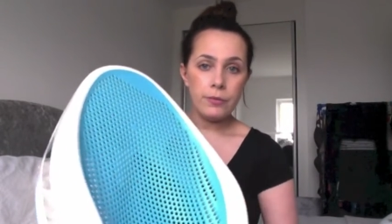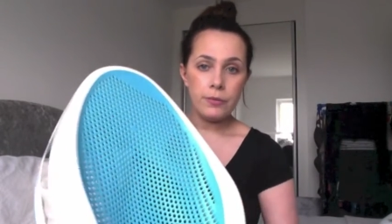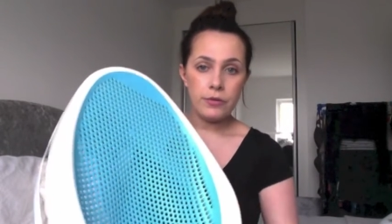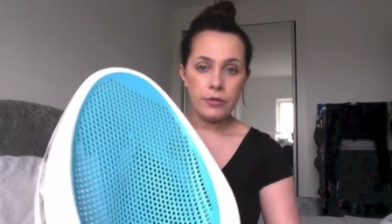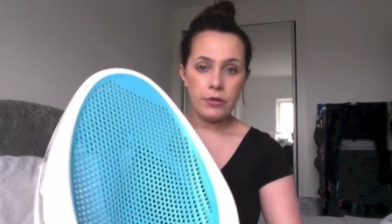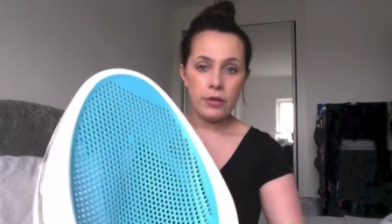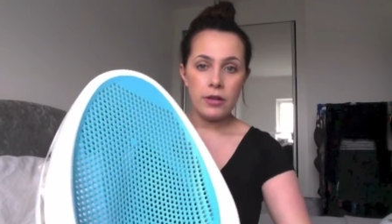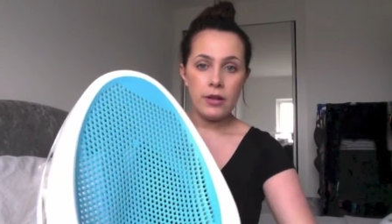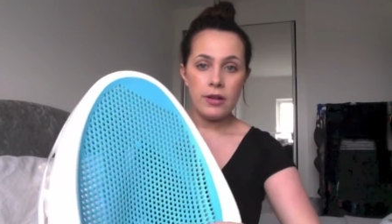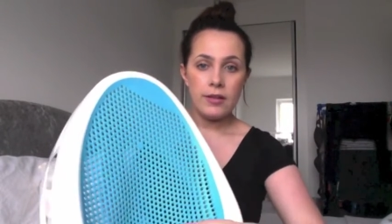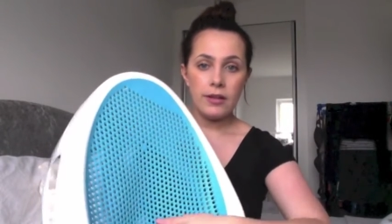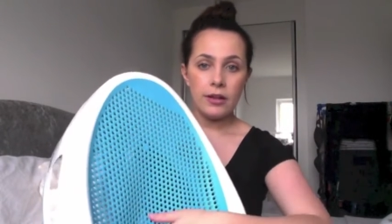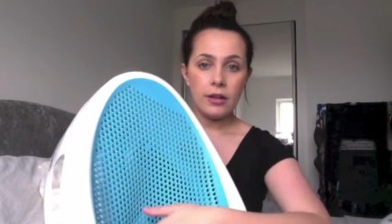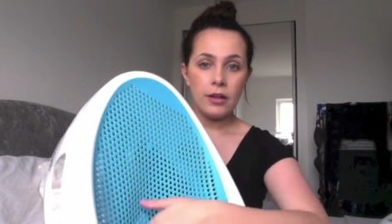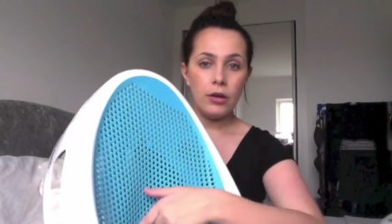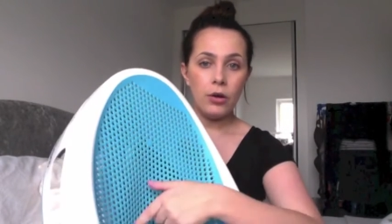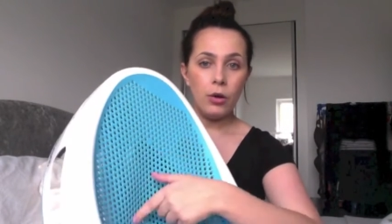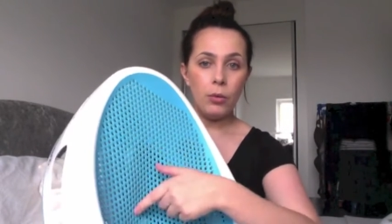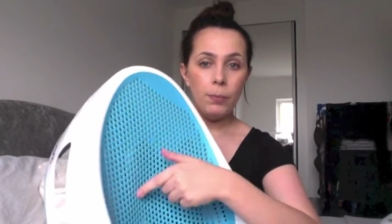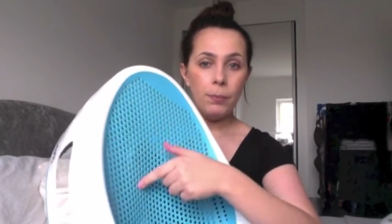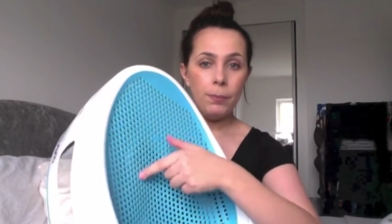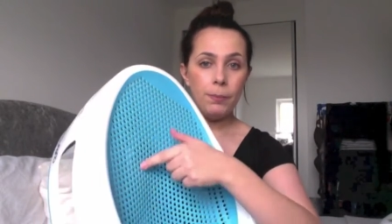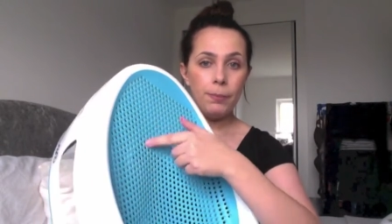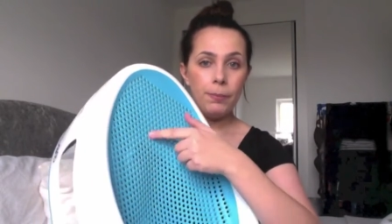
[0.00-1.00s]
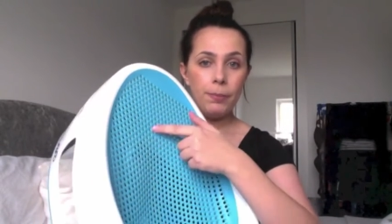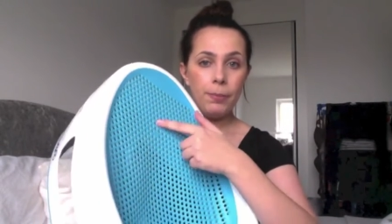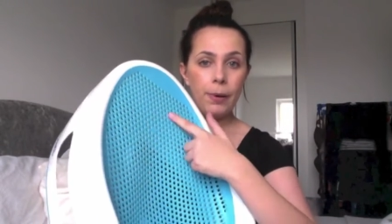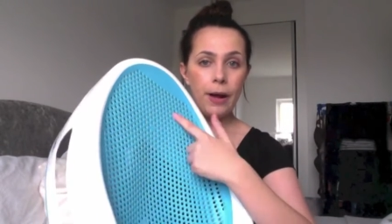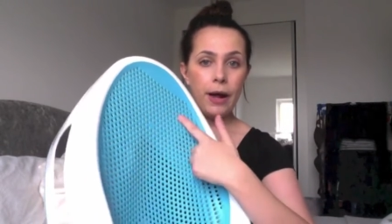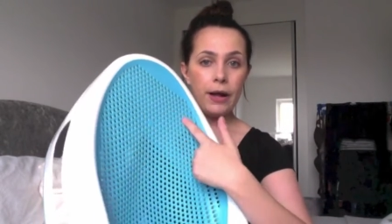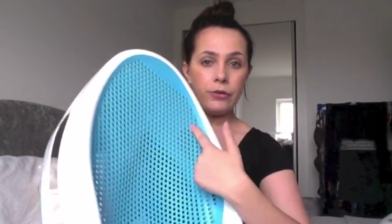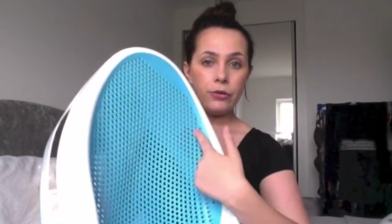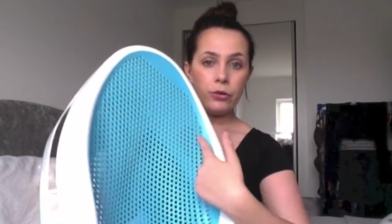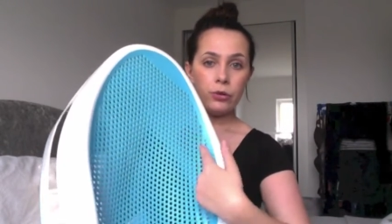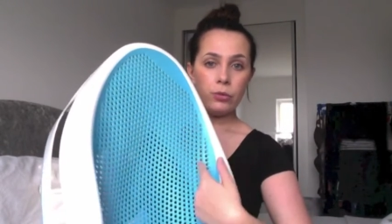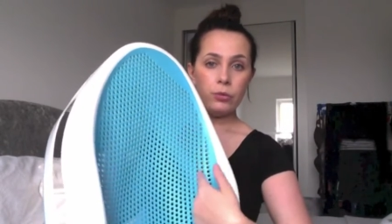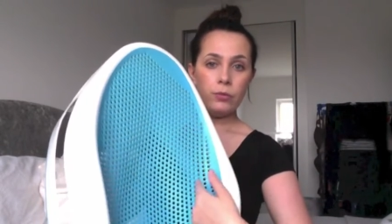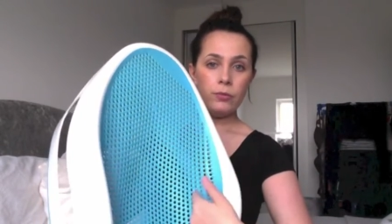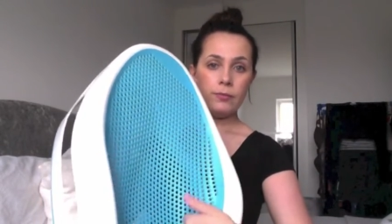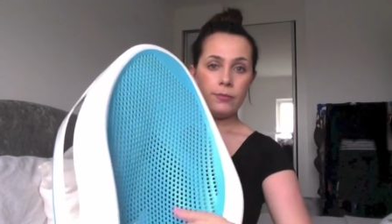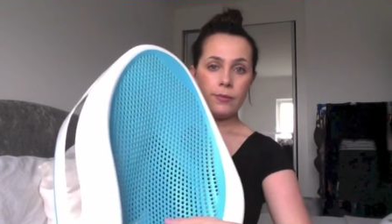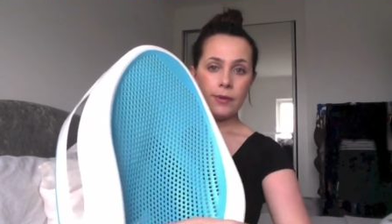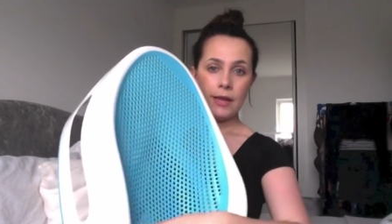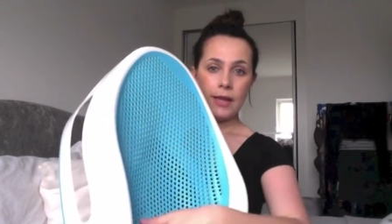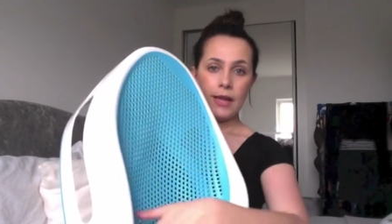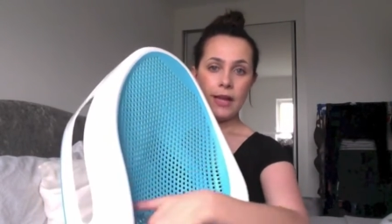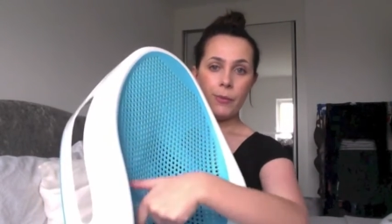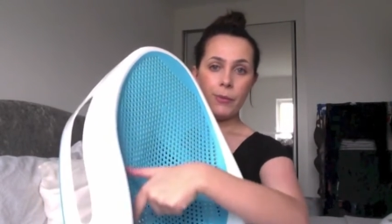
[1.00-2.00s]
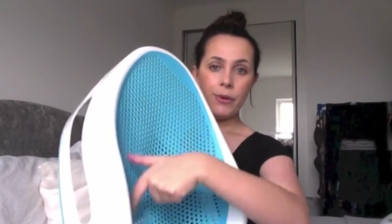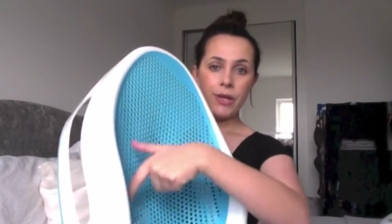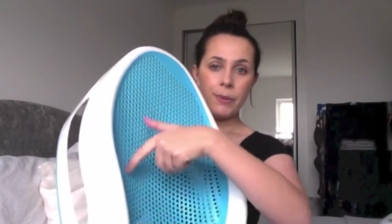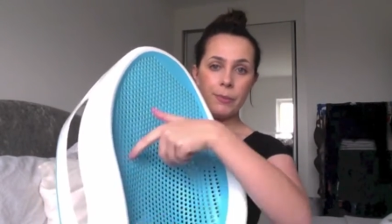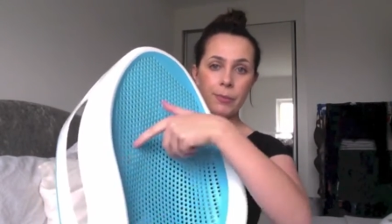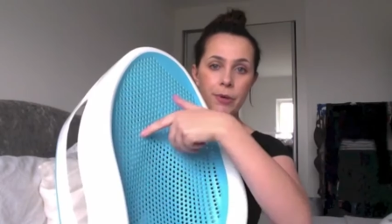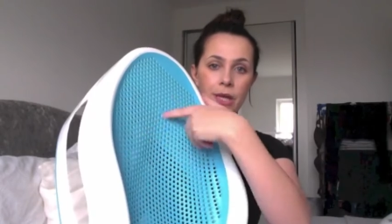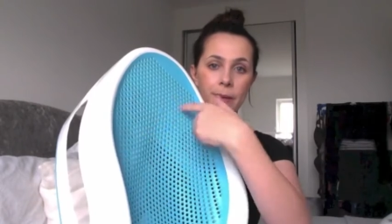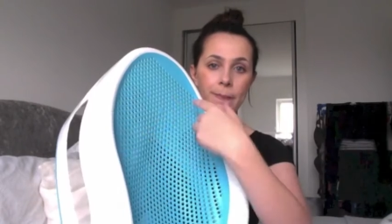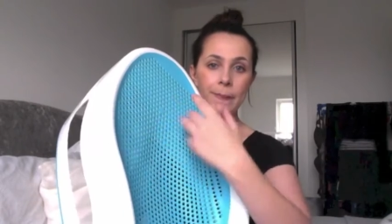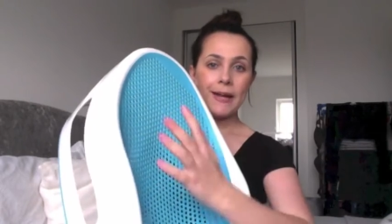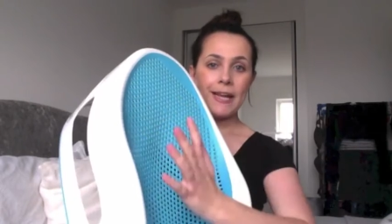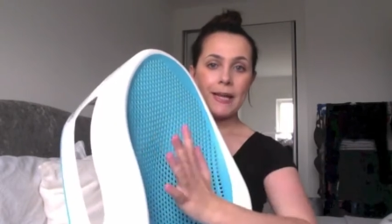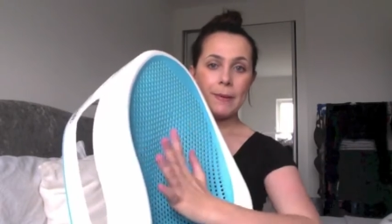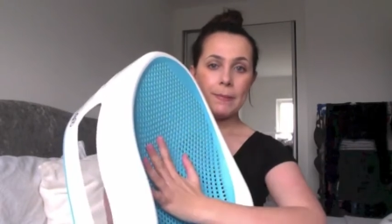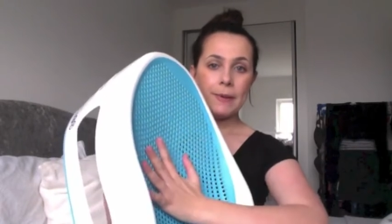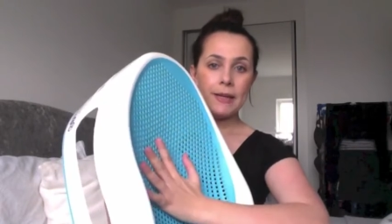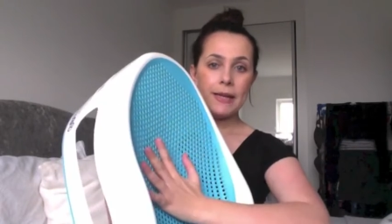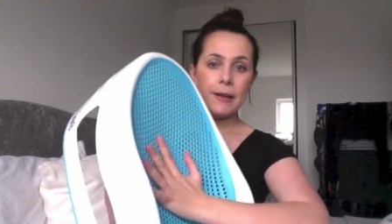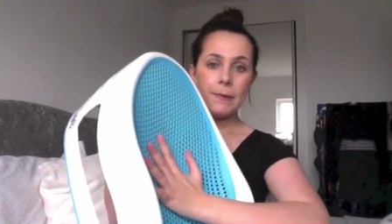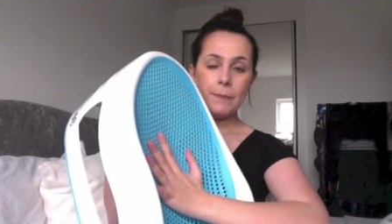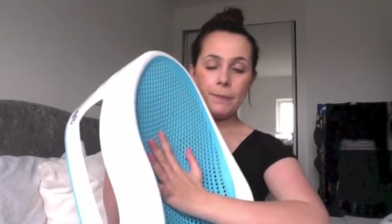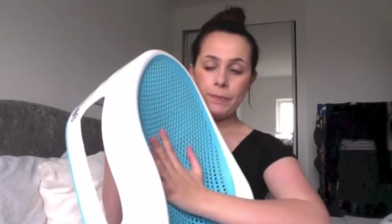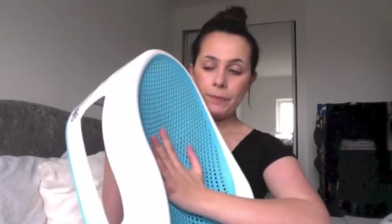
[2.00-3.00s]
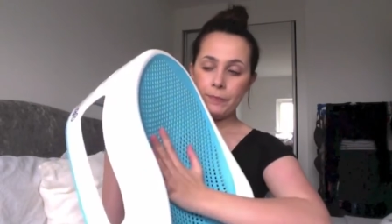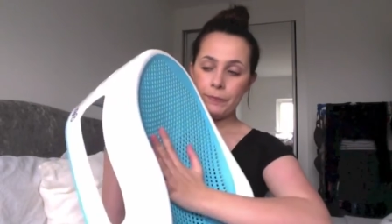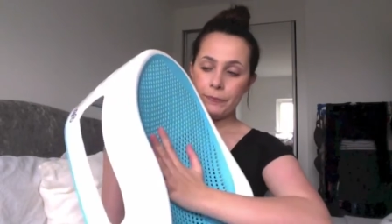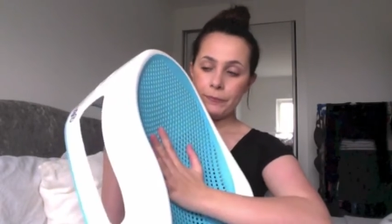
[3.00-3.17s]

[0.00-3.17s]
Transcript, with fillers: So there's like a little puddle here when you put your baby in.